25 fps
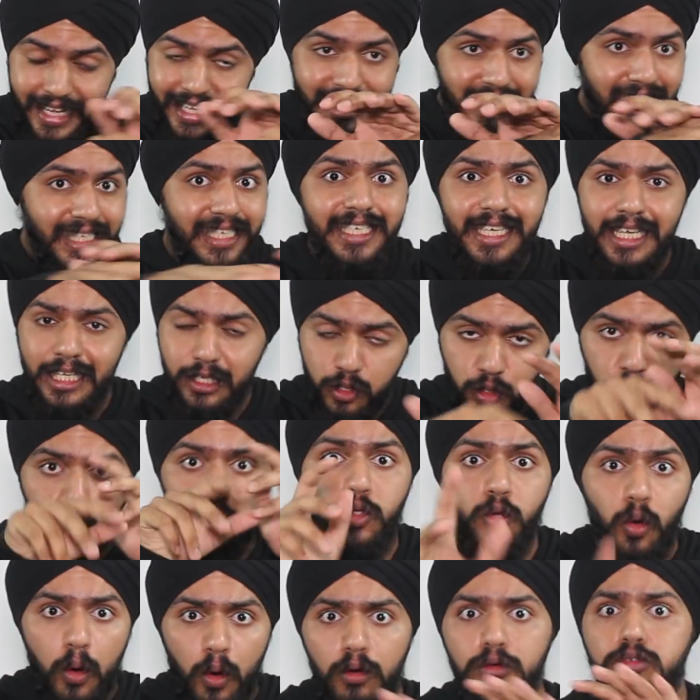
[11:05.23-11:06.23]
It's
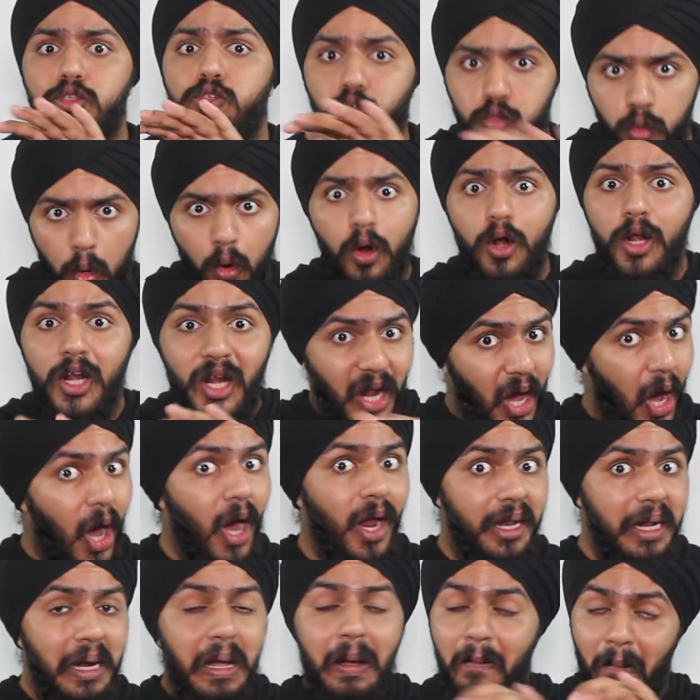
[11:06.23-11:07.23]
just so
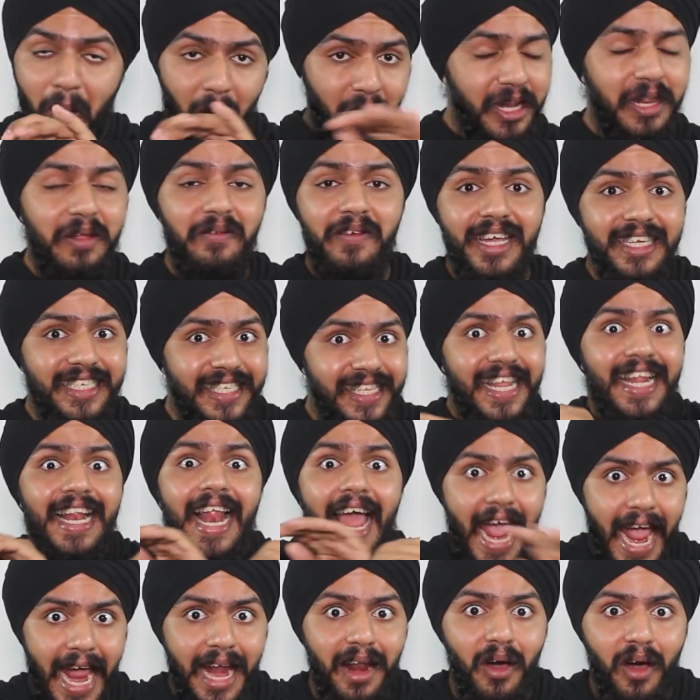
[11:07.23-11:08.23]
not
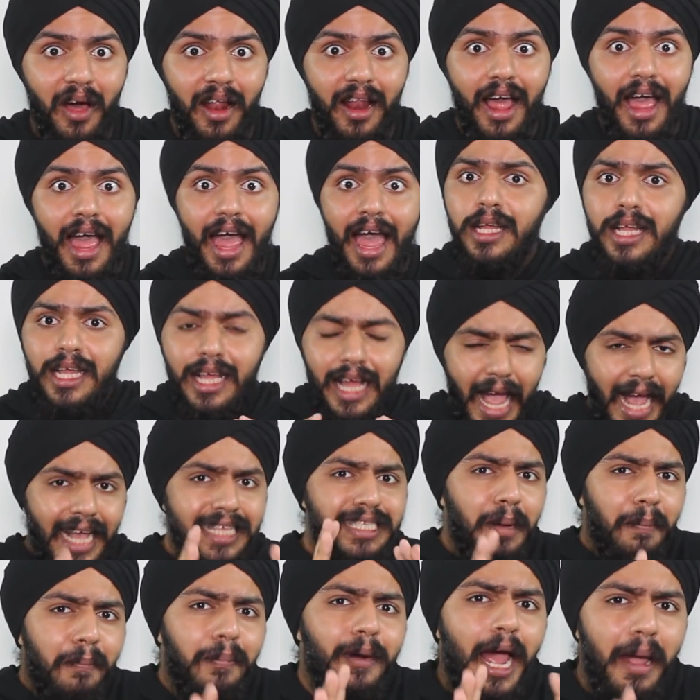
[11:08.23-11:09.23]
motivational at all.
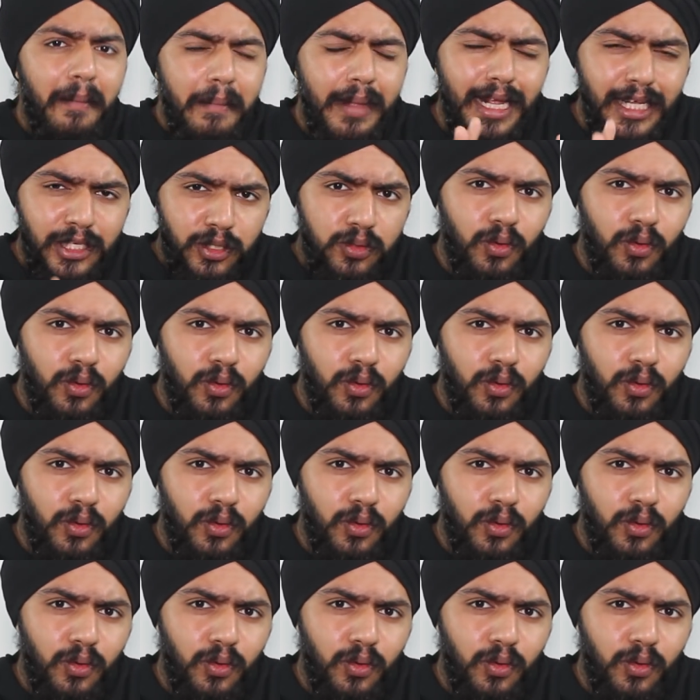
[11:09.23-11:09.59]
As a primary